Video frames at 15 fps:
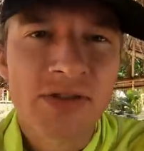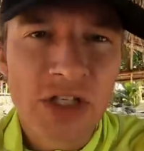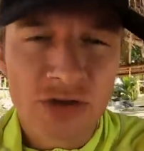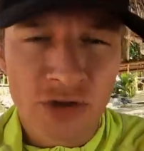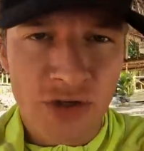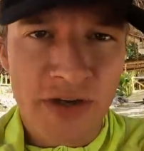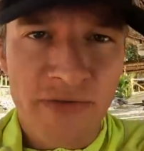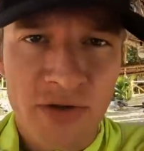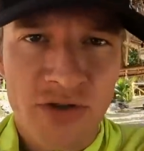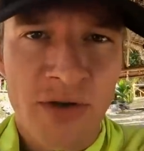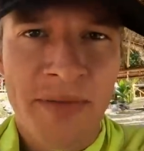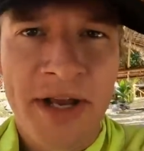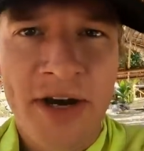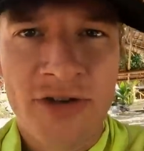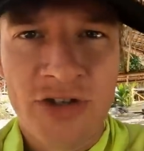That should give us
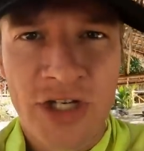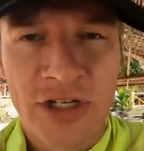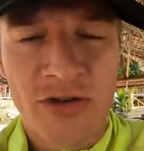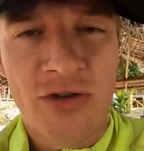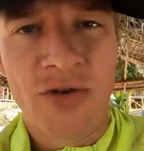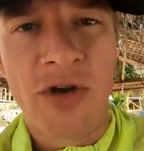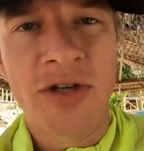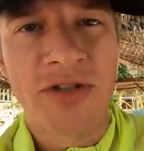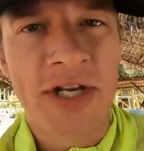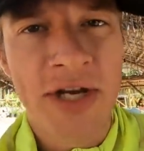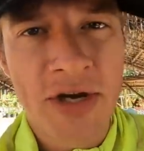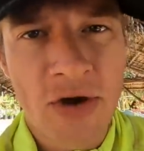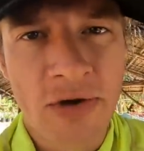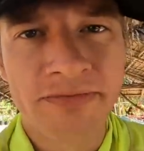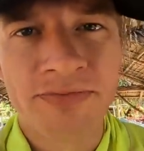some energy to
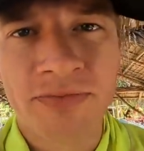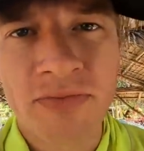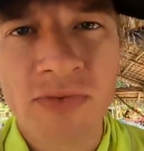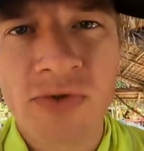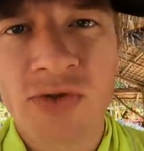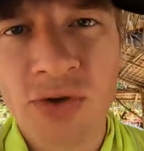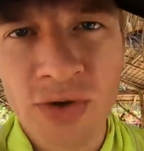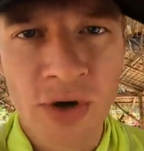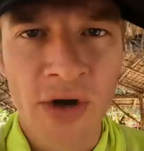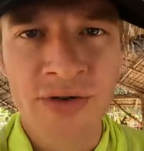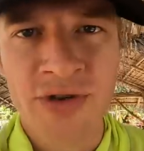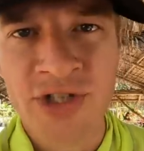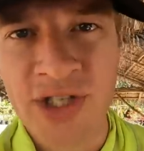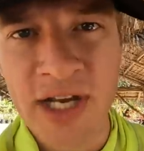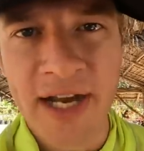continue to the
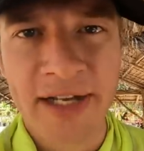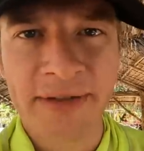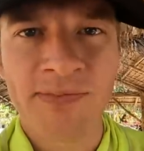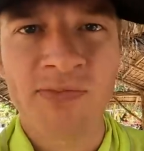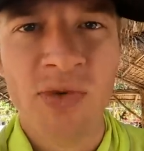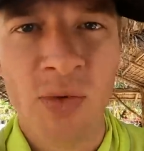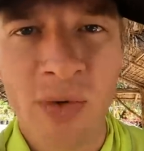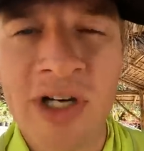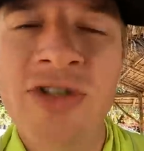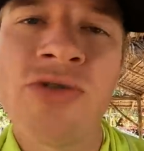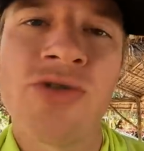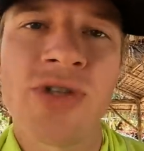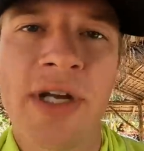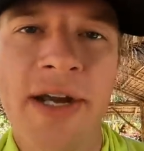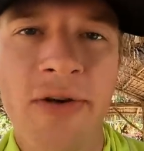other side, the
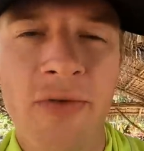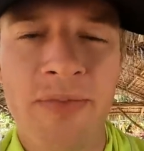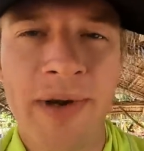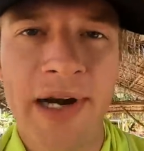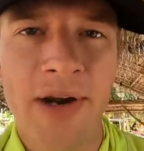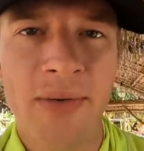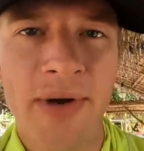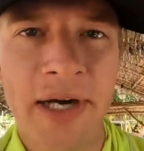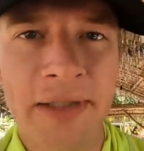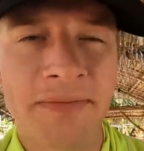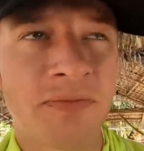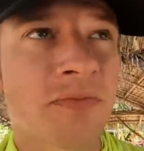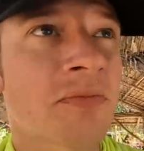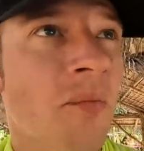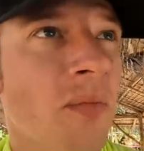western side of Palawan,
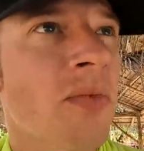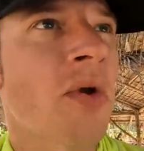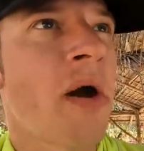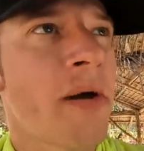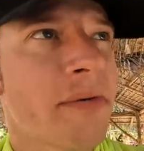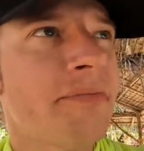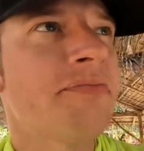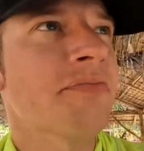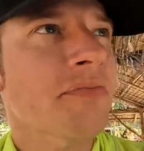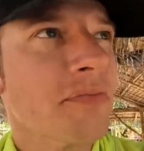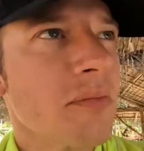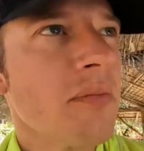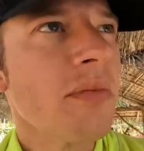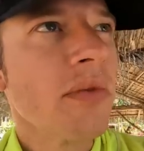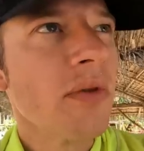
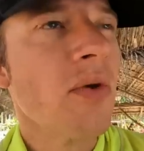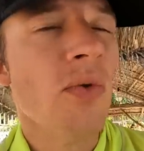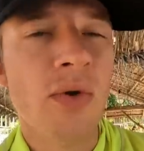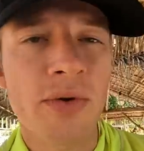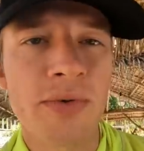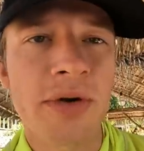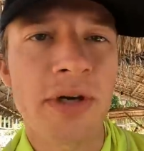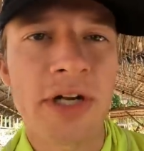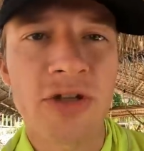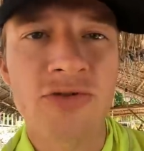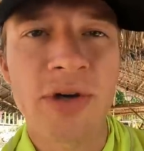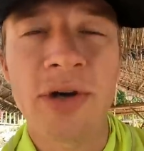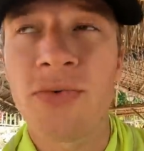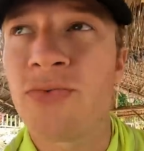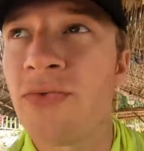where we're gonna
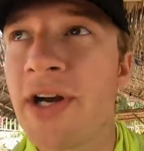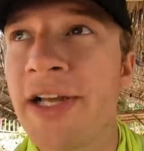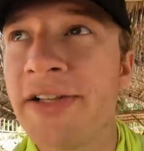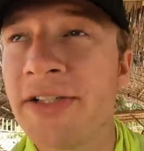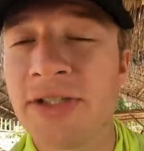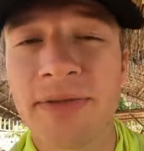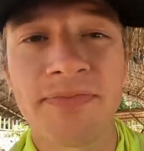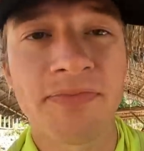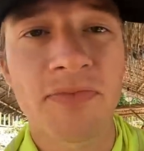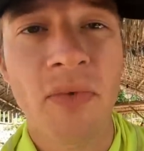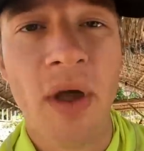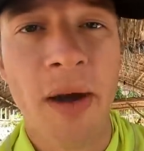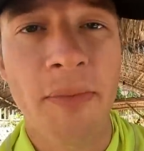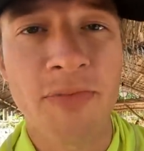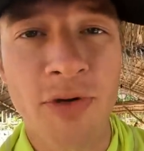try to find
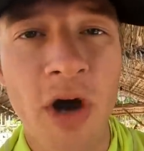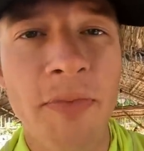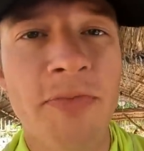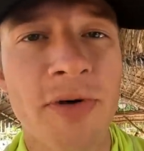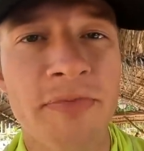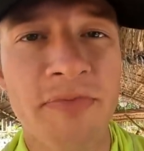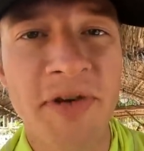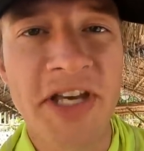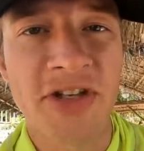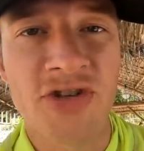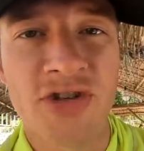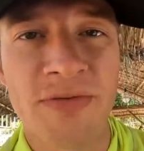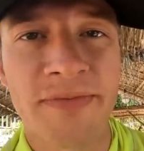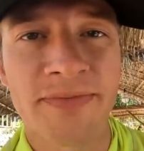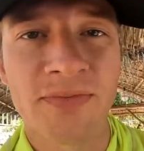a proper
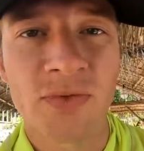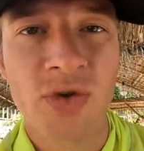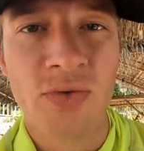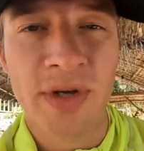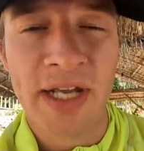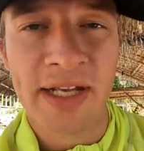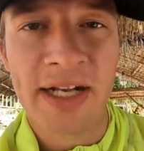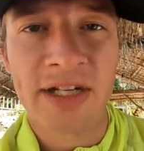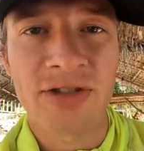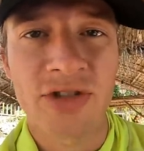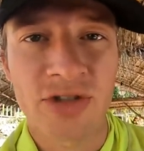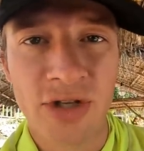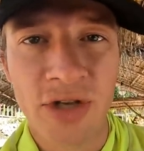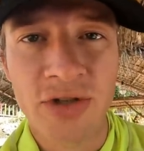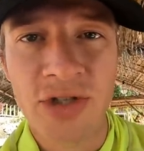beach so we can catch the
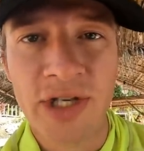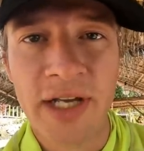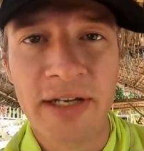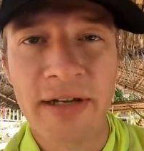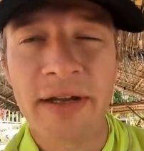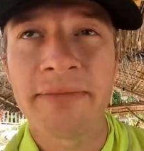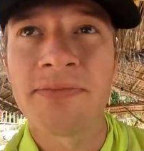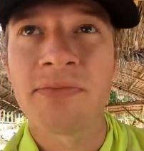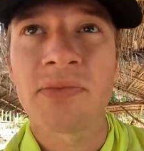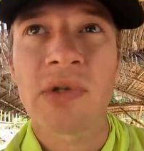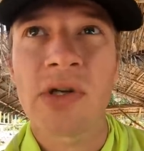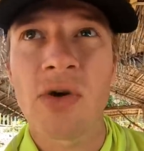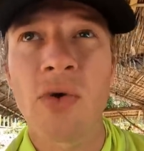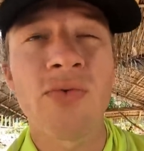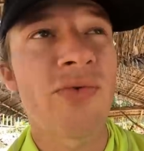sunset
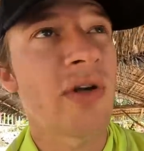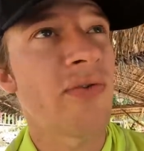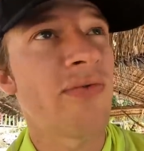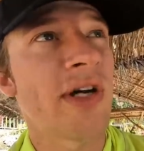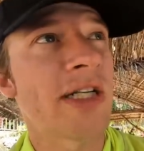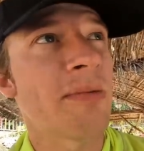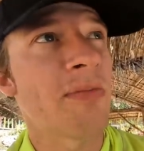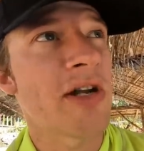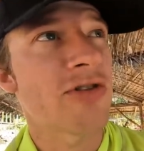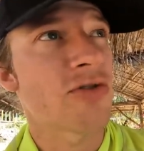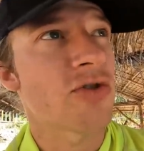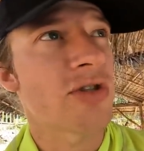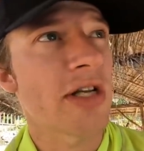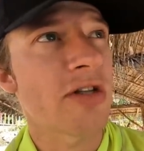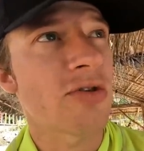and hopefully find a place
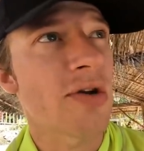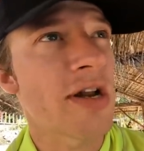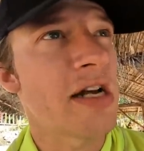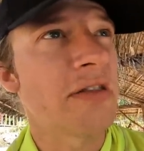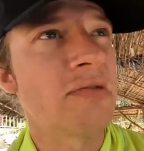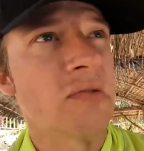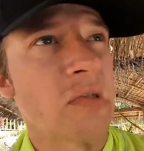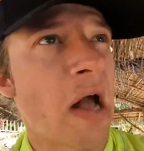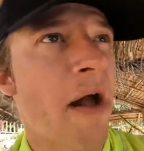to stay tonight.